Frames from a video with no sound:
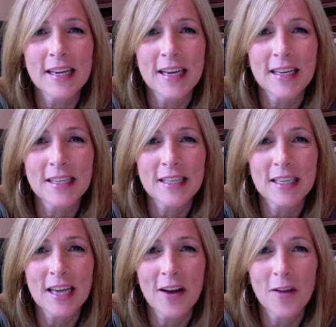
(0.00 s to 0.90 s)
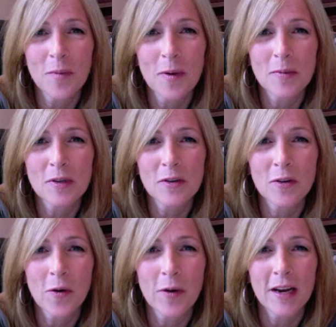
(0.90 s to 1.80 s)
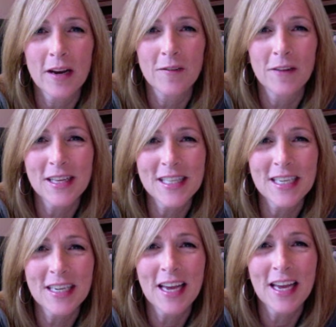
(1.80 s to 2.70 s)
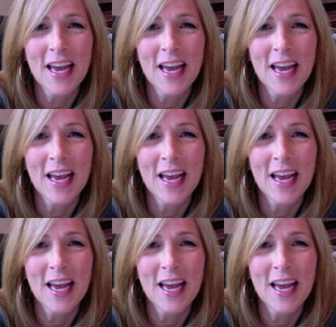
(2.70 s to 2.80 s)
and to see how the puppies are growing and advancing.